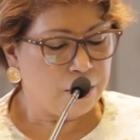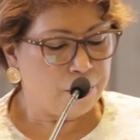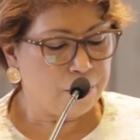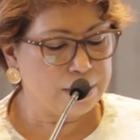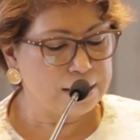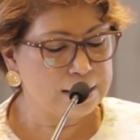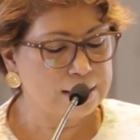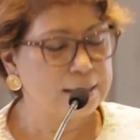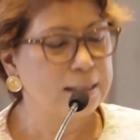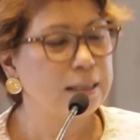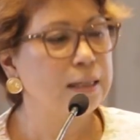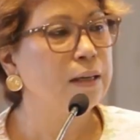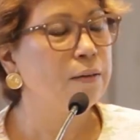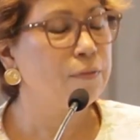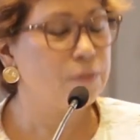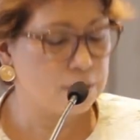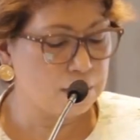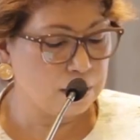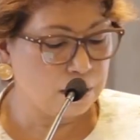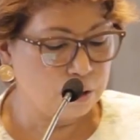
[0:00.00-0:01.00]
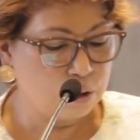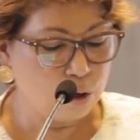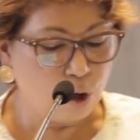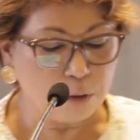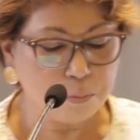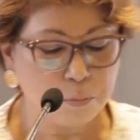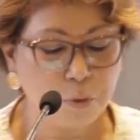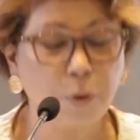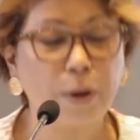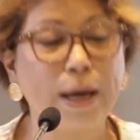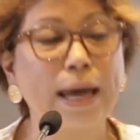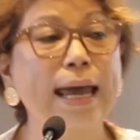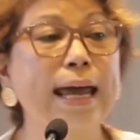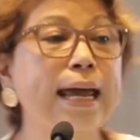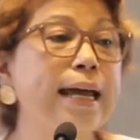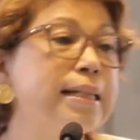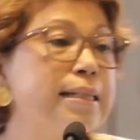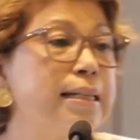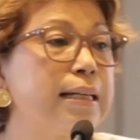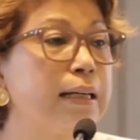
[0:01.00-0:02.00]
receives a lot more
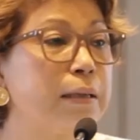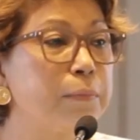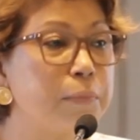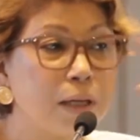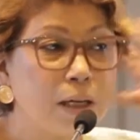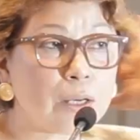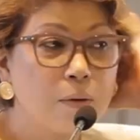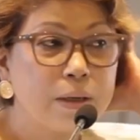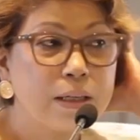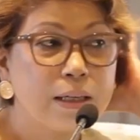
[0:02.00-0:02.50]
airtime now.